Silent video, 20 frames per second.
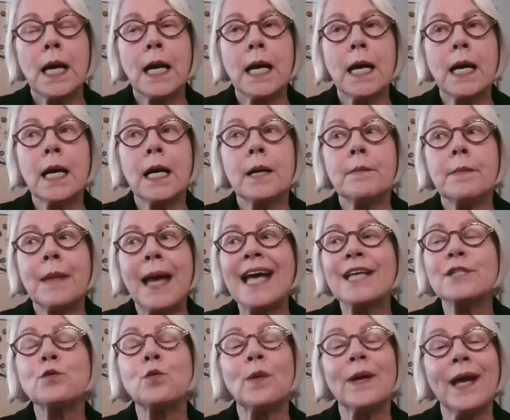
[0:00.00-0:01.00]

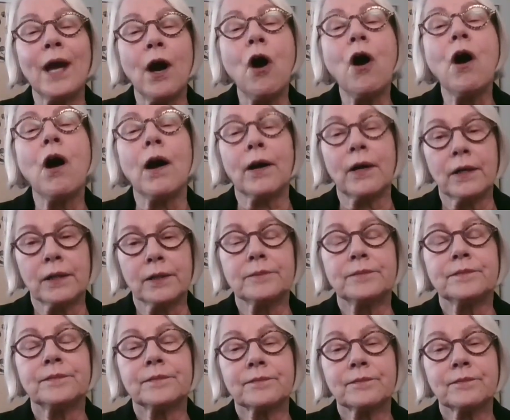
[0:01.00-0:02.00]
as we are.
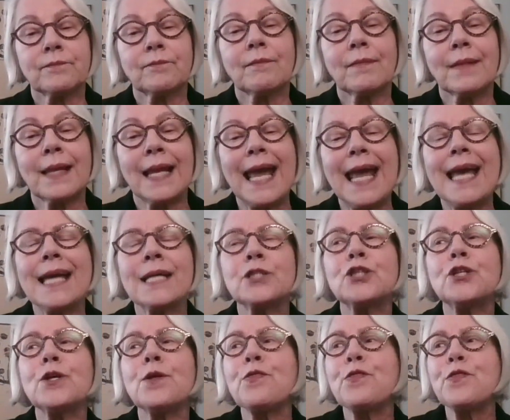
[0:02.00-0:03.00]

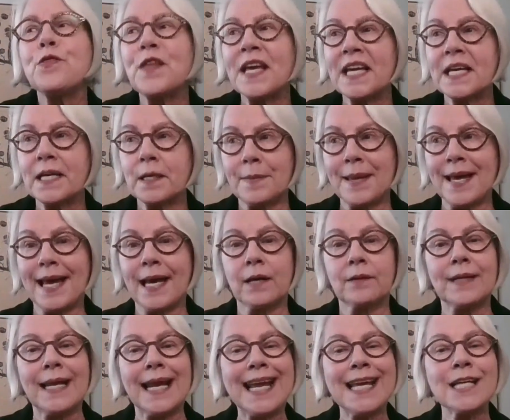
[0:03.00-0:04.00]
And to think
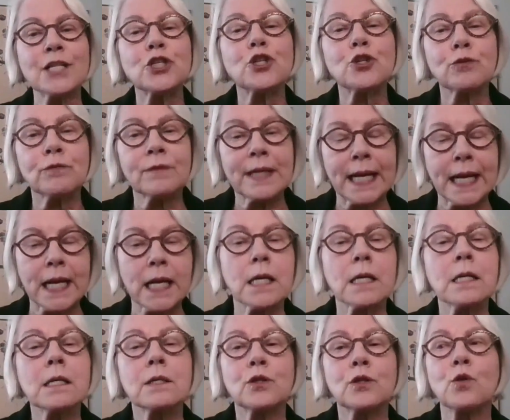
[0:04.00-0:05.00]
about
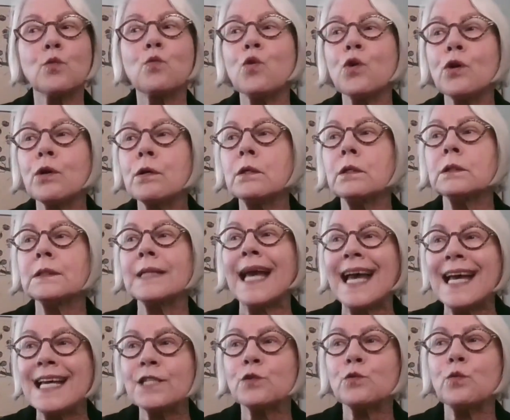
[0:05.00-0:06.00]
entering the world
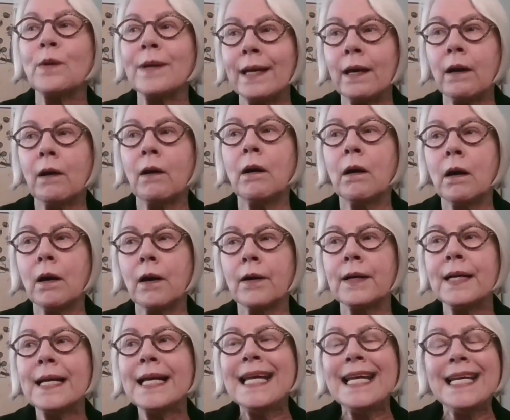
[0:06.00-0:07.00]
as we are